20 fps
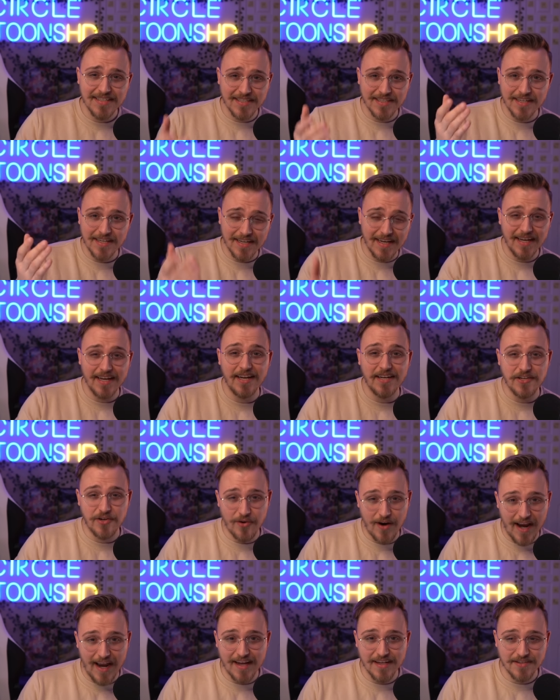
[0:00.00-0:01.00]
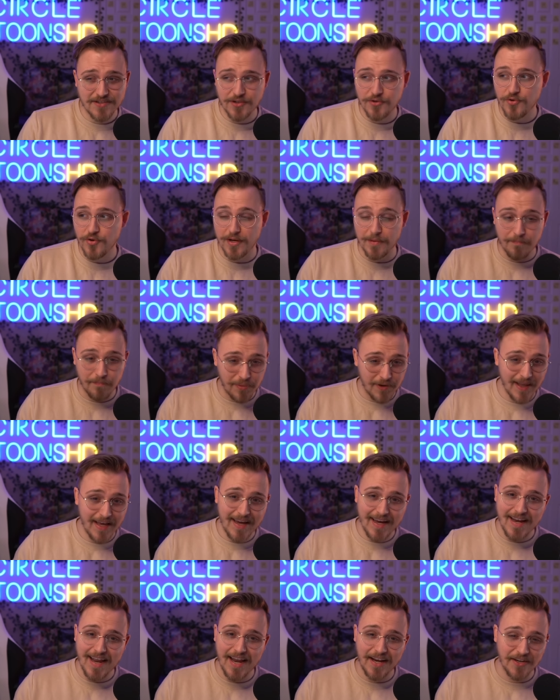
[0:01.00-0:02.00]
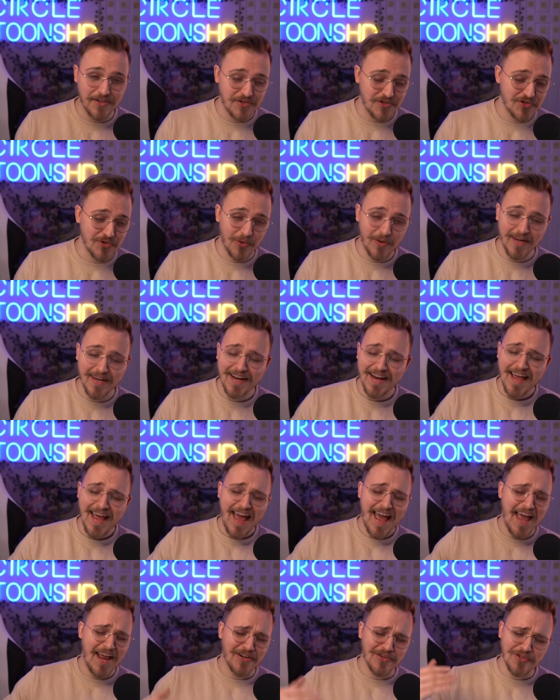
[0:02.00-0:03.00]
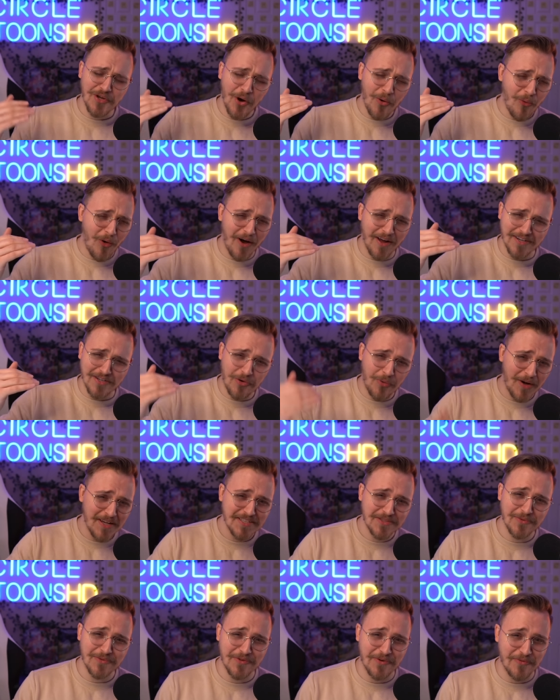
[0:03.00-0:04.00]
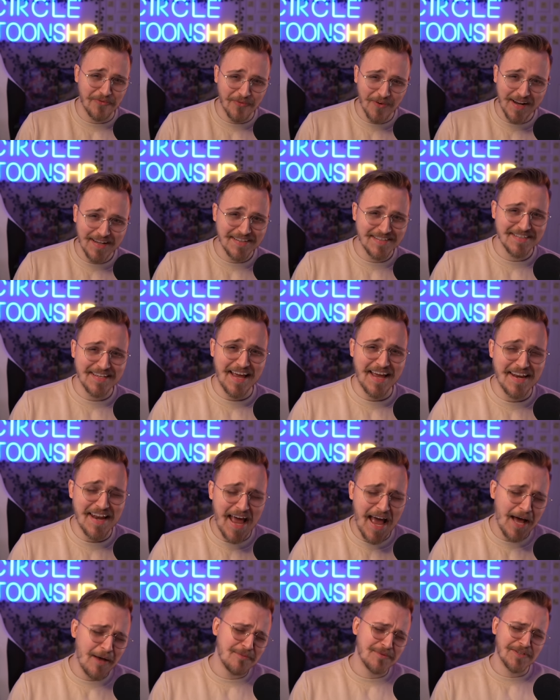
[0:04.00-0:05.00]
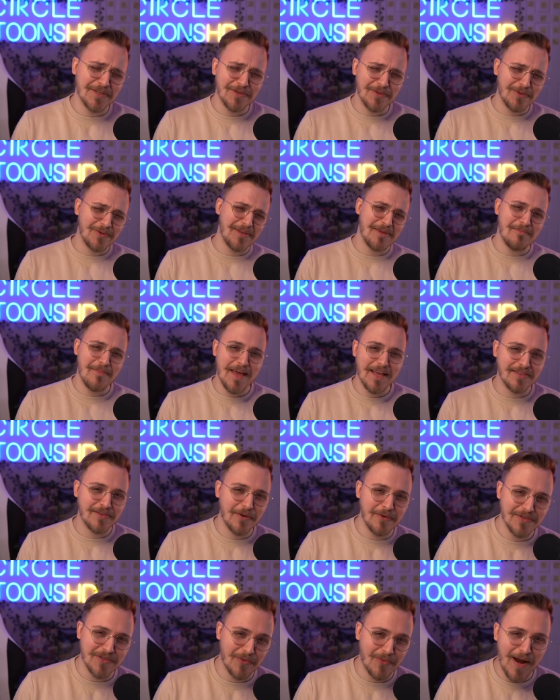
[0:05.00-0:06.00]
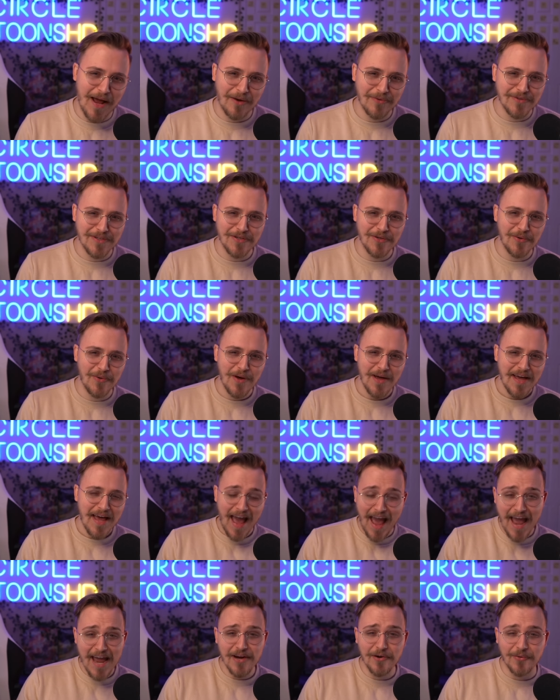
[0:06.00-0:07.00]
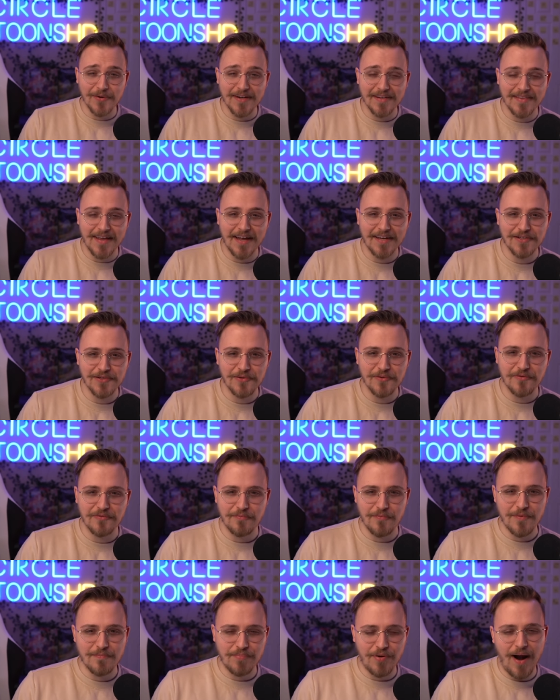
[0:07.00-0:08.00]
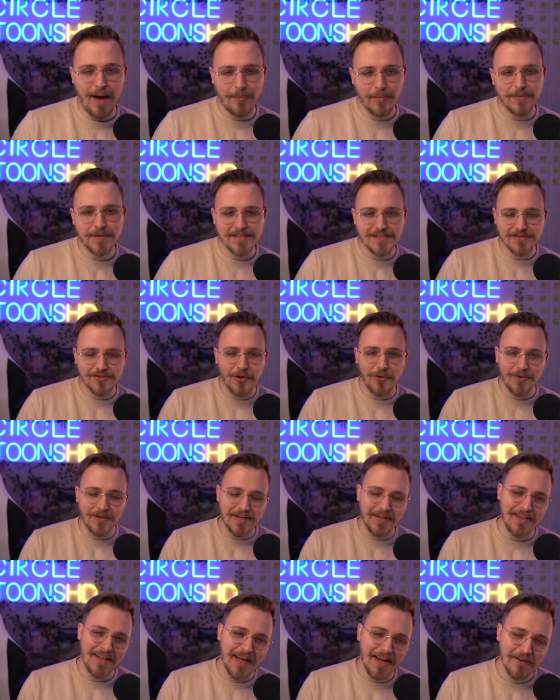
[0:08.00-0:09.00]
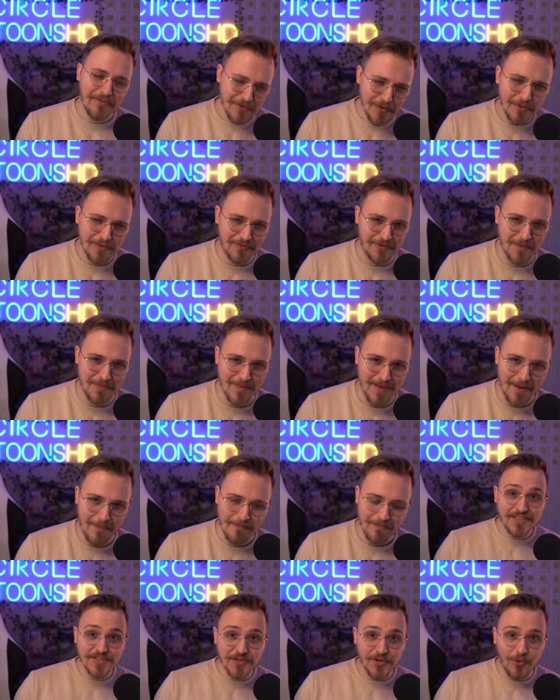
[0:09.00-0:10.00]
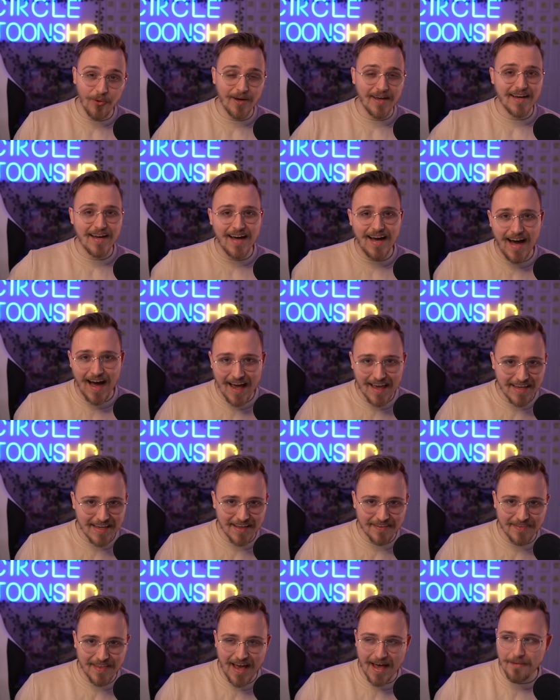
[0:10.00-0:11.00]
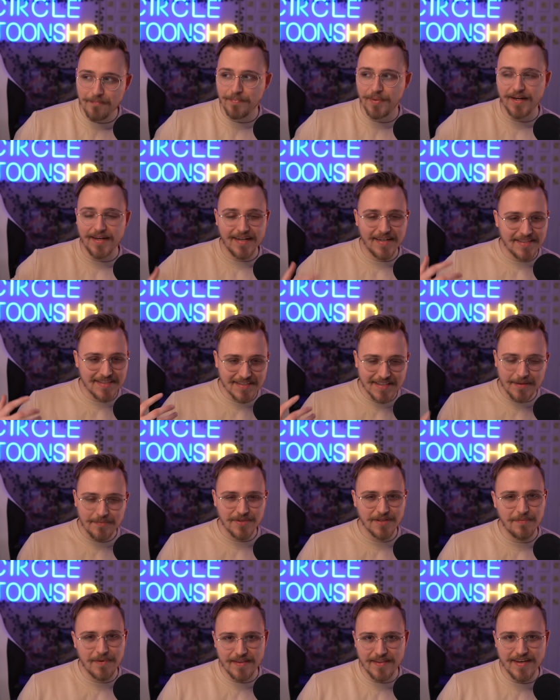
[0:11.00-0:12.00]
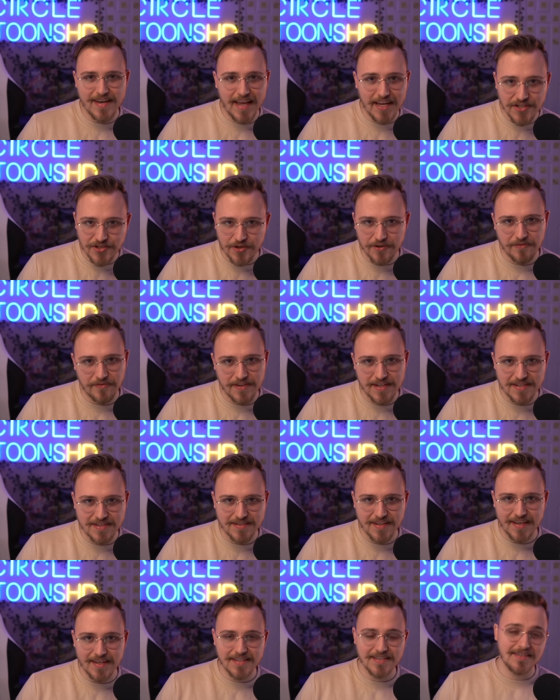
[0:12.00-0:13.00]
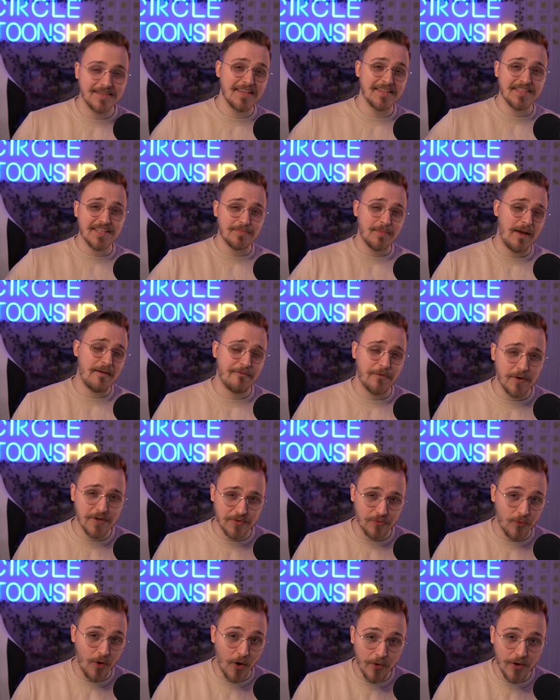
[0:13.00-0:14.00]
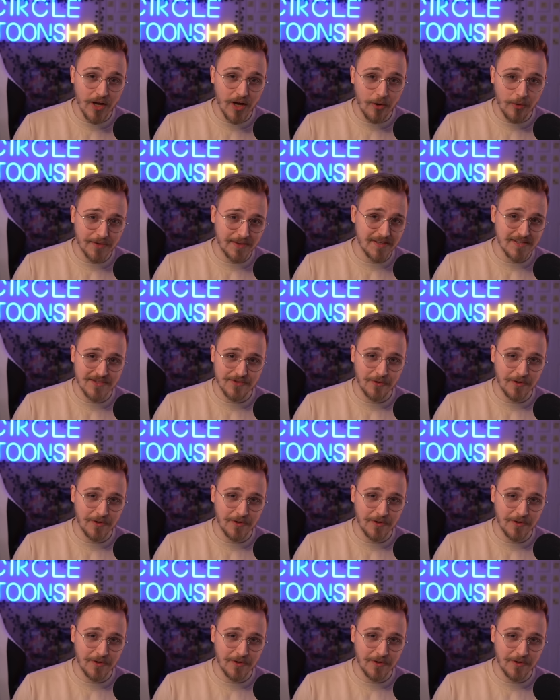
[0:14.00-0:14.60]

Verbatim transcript: to get it in your hands so you can play it and enjoy it and go on quest with your friends and absolutely make those around you angry that you've probably stolen a lot of loot from them. It's annoying, I get that, but it seems to be the nature of these things. This is my first rodeo with this